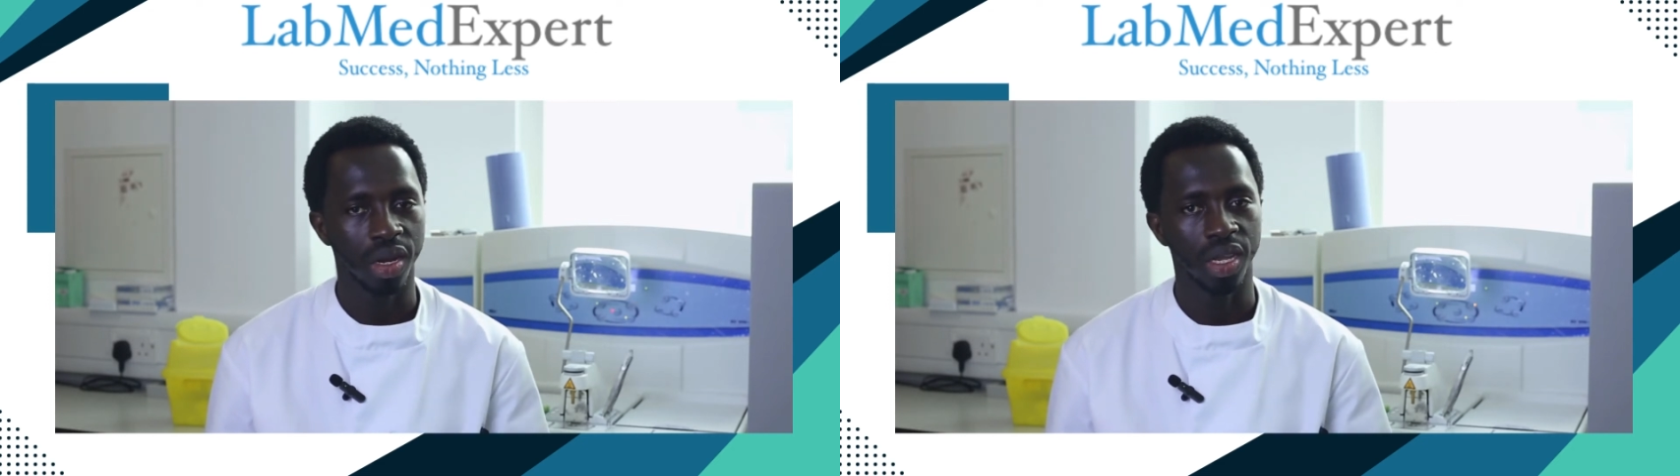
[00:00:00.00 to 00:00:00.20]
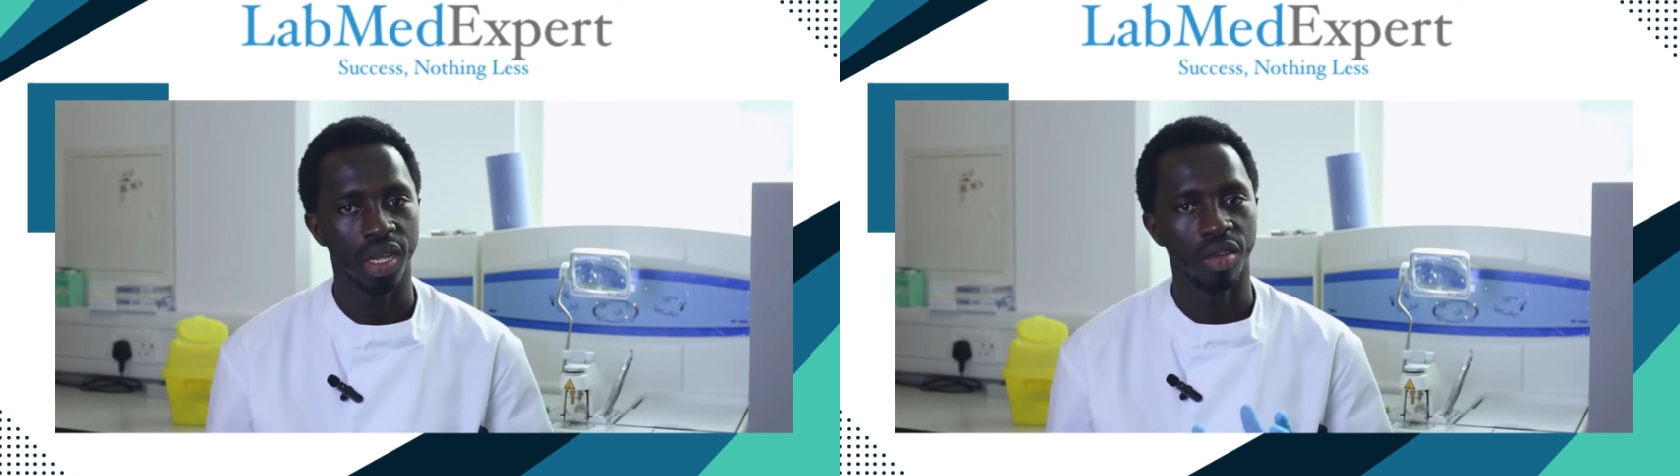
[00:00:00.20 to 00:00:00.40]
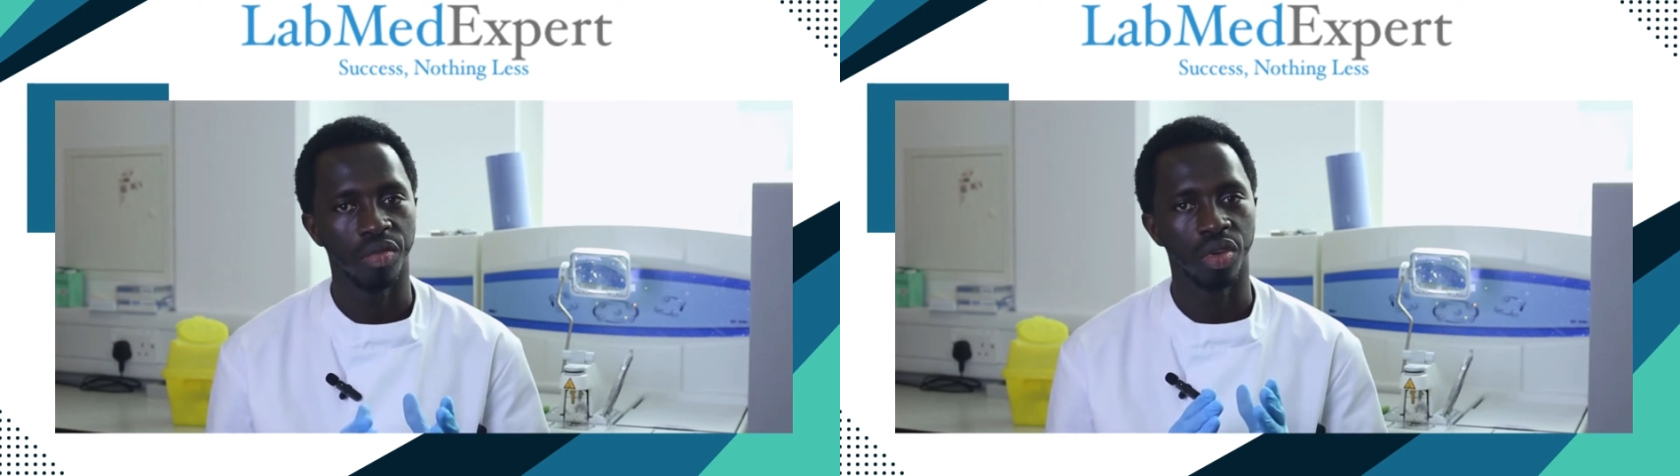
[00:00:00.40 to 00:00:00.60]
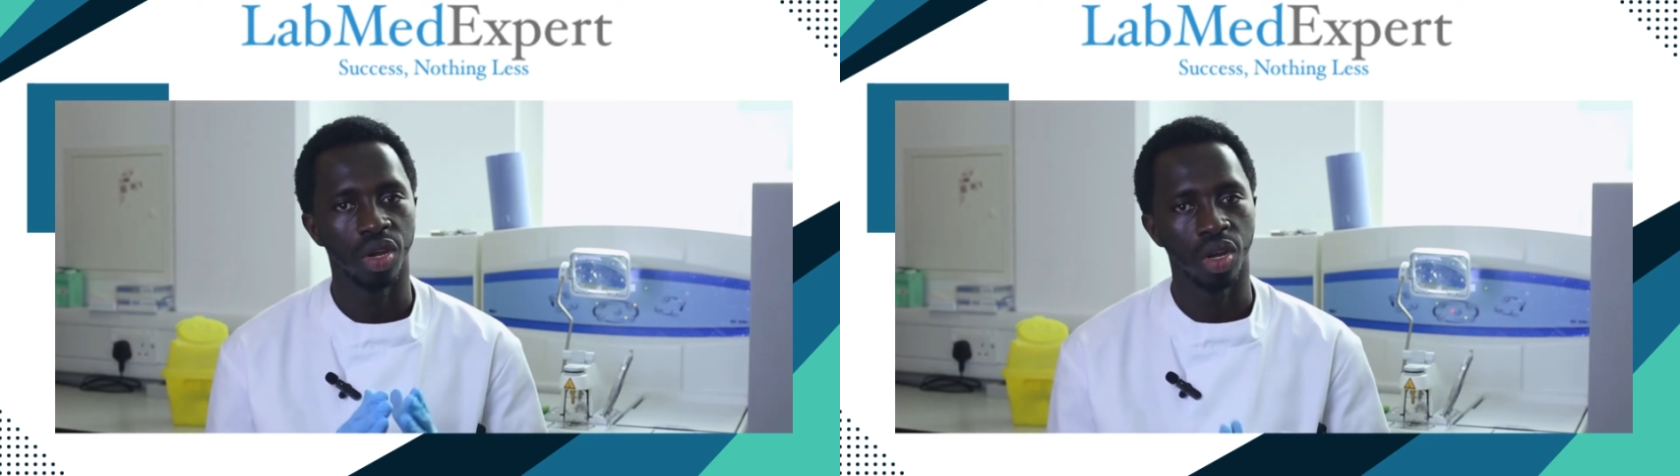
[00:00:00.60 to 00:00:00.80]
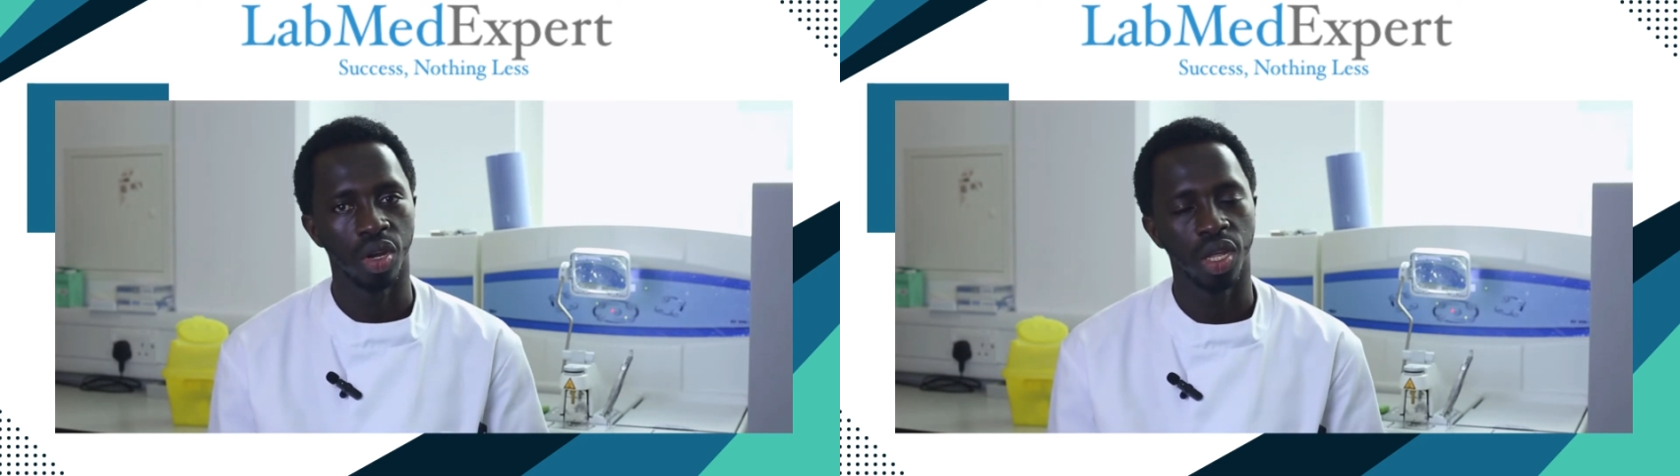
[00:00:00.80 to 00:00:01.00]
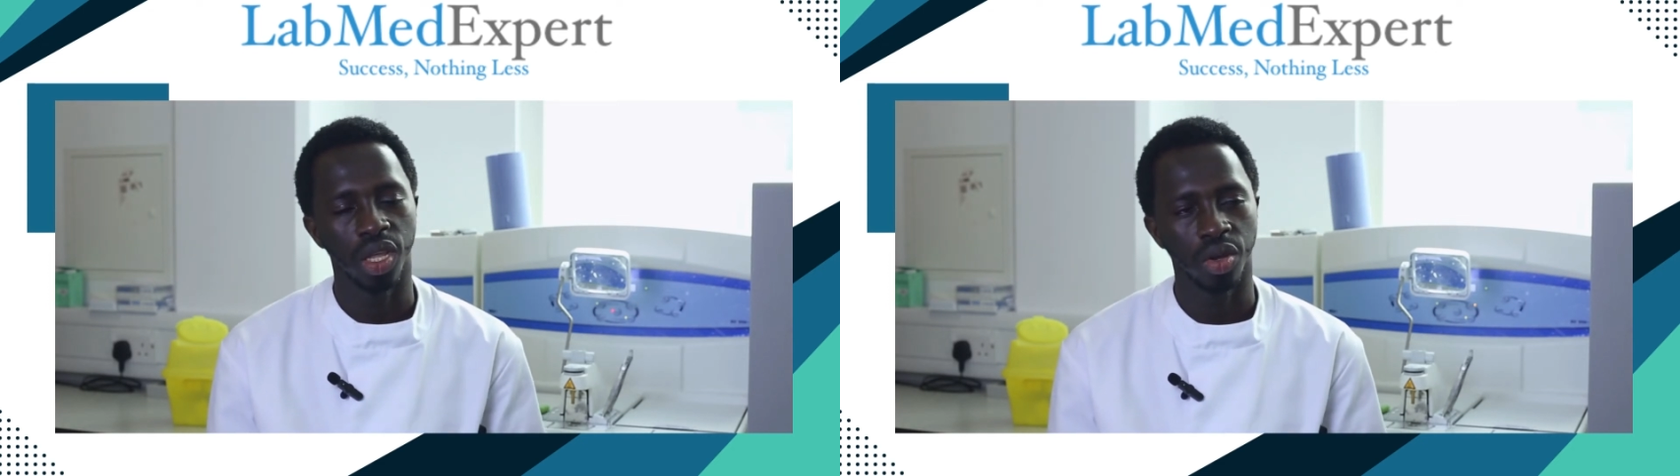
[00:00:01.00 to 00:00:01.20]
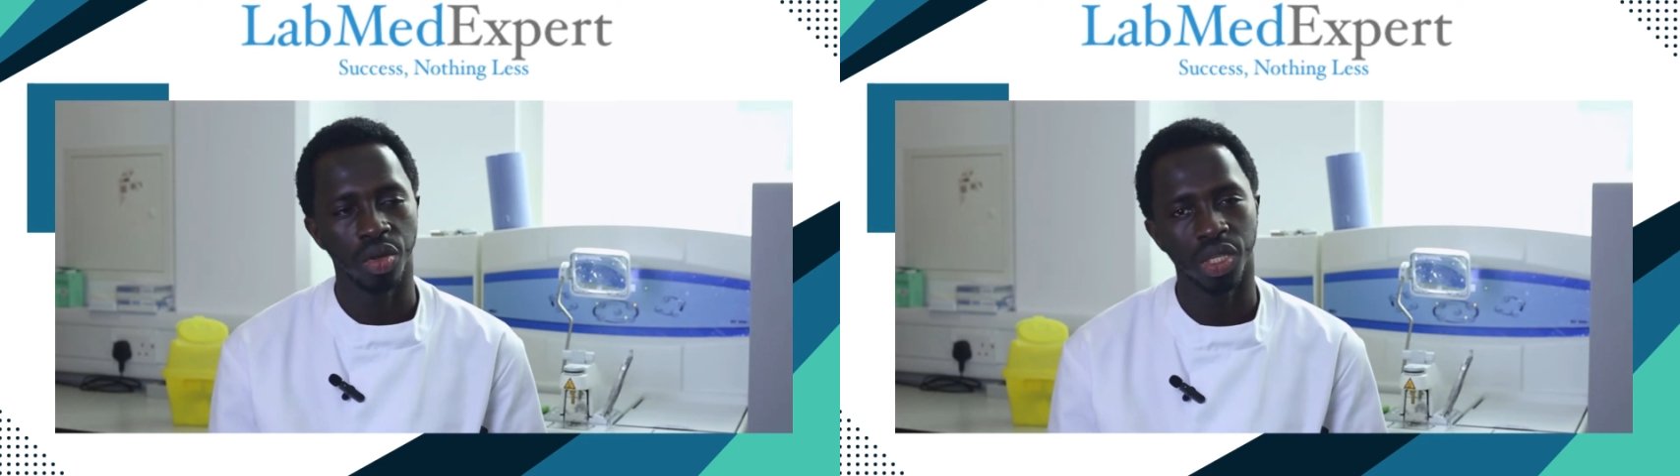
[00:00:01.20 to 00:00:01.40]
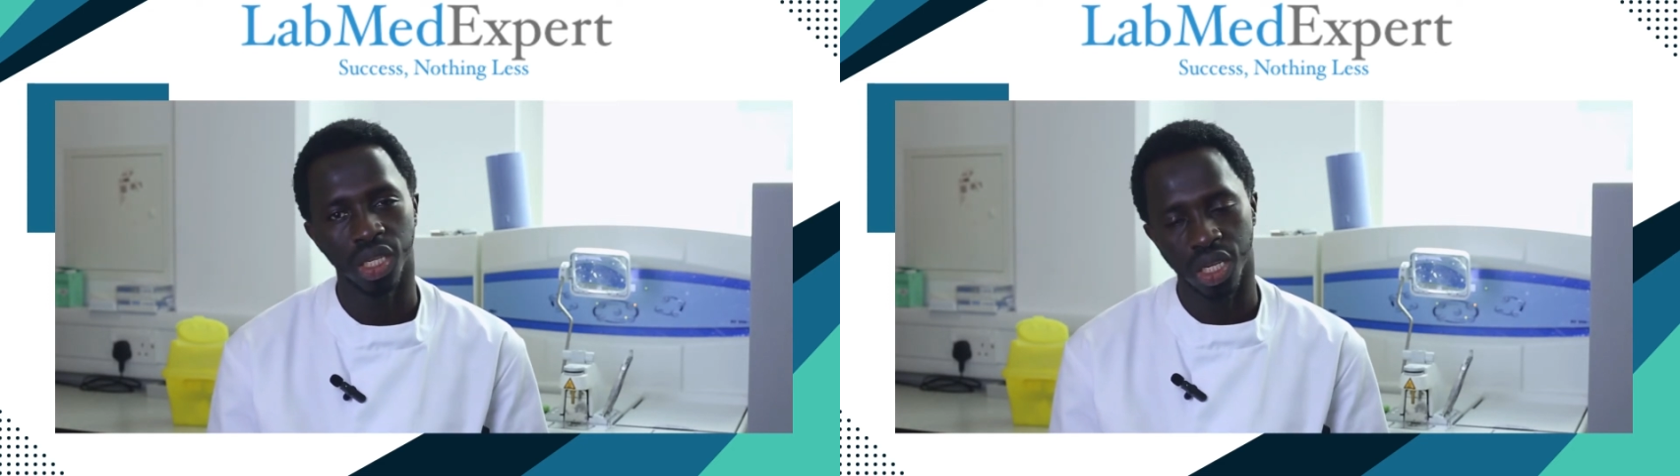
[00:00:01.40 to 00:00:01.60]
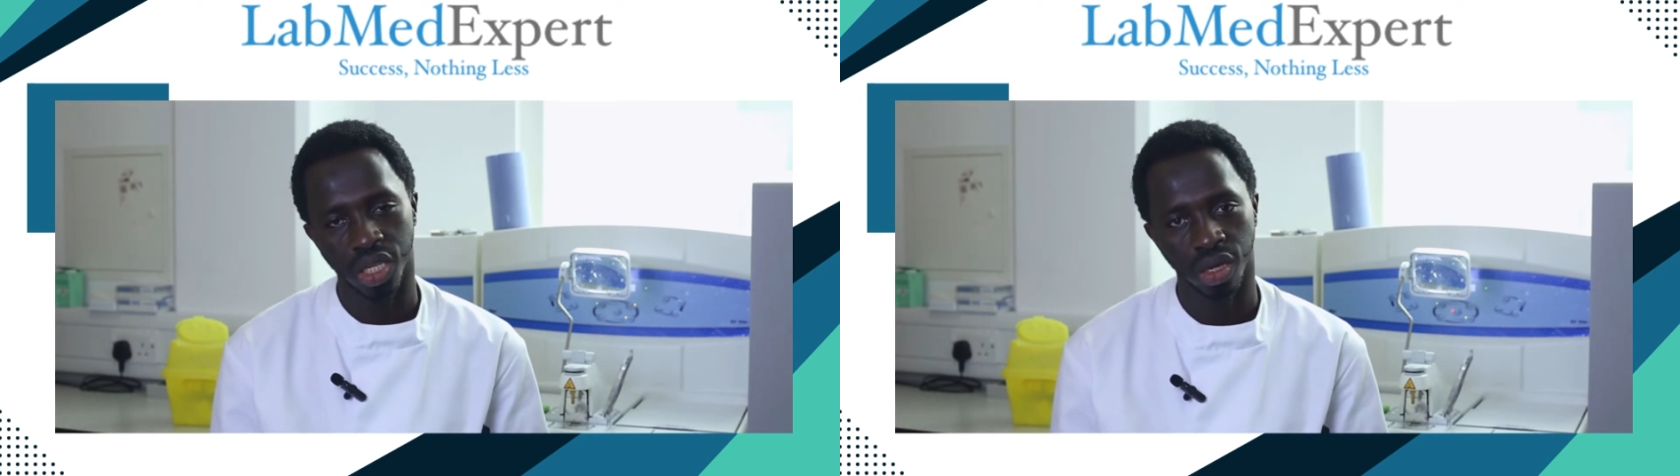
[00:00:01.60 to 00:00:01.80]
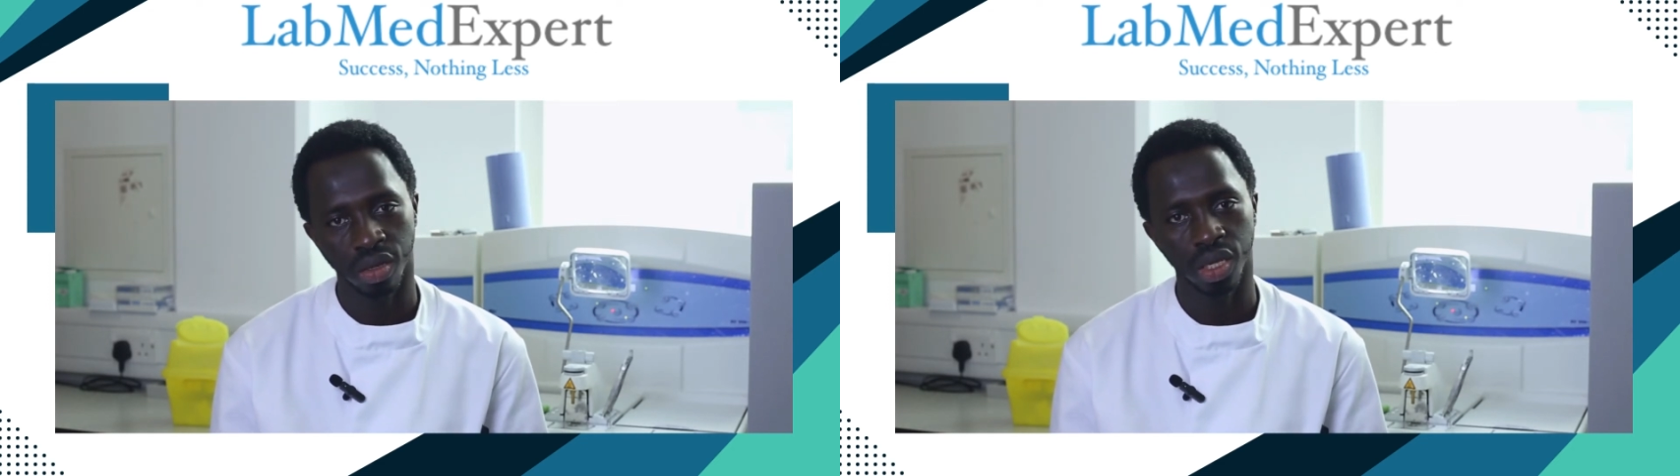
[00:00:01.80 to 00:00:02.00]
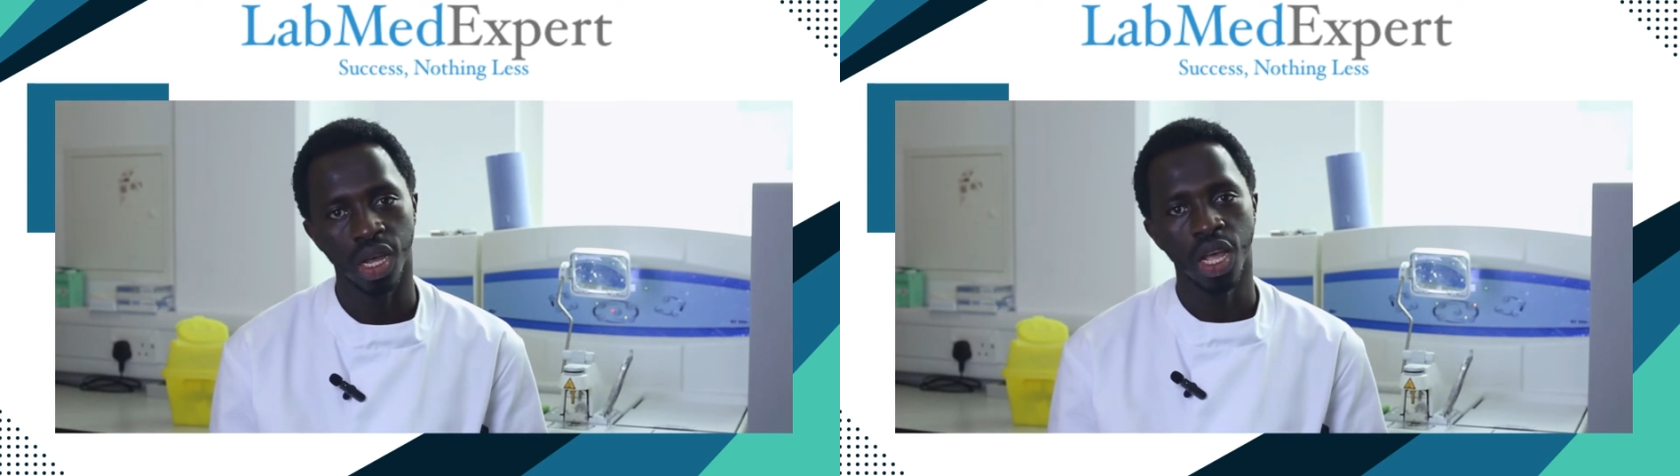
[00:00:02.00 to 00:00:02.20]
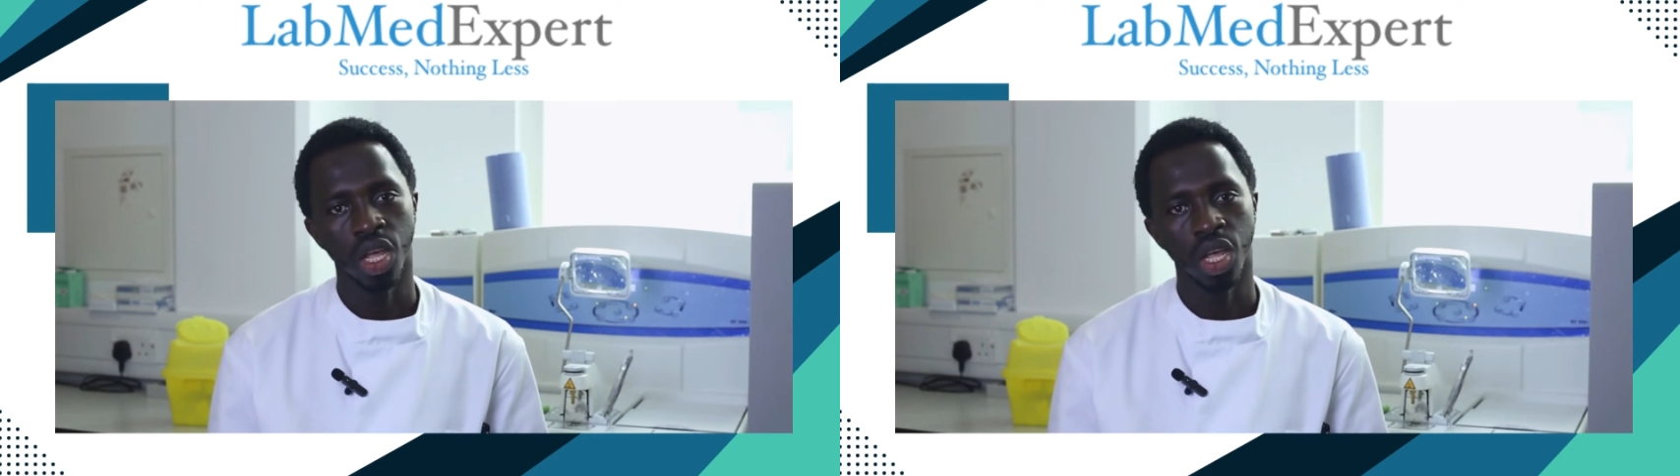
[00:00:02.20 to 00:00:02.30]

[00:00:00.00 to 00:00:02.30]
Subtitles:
and they give you your user details.